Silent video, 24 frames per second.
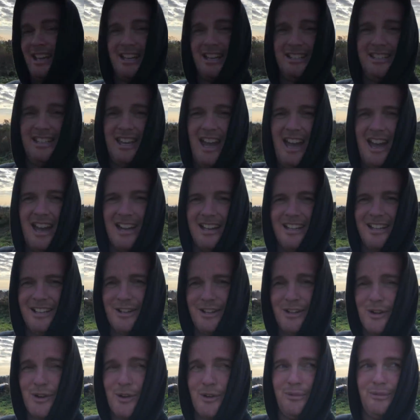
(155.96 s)
And yeah,
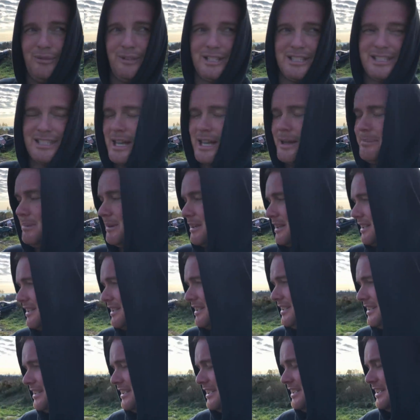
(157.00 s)
hopefully it's epic.
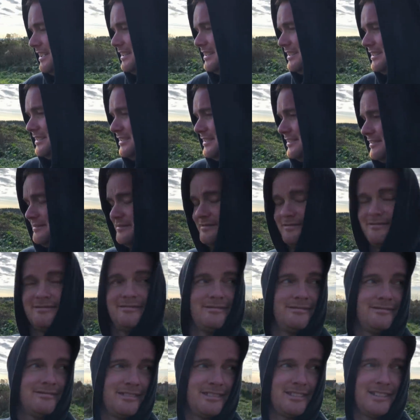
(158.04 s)
And
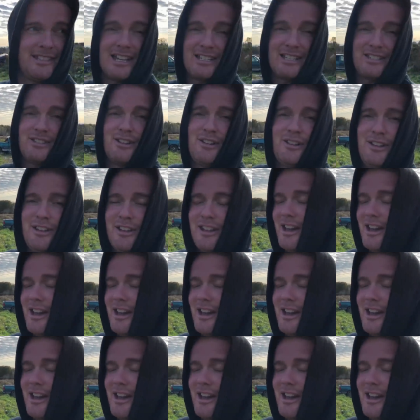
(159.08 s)
that's all I